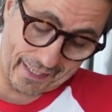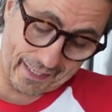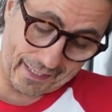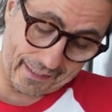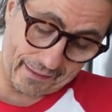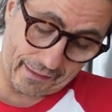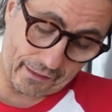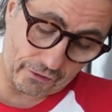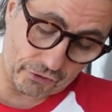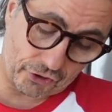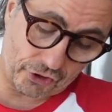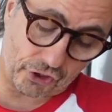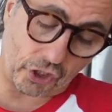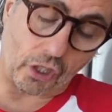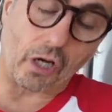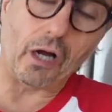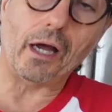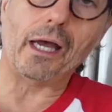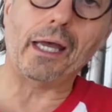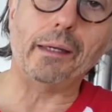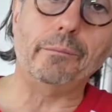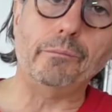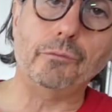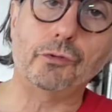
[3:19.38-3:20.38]
there's
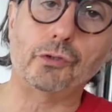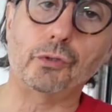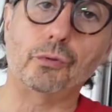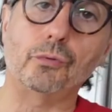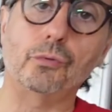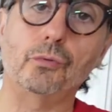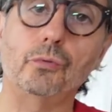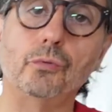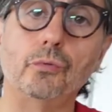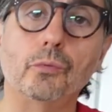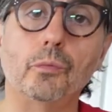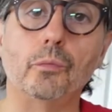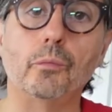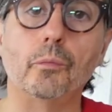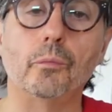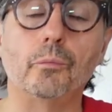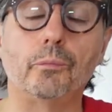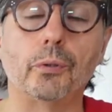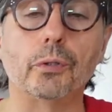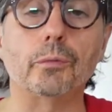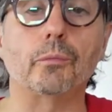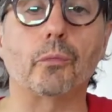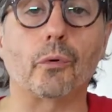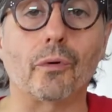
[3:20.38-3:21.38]
time to
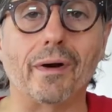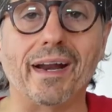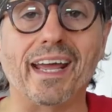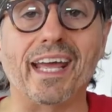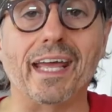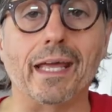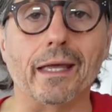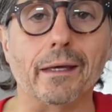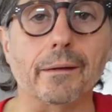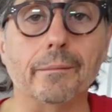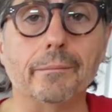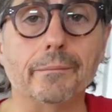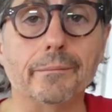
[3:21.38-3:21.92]
put more egg.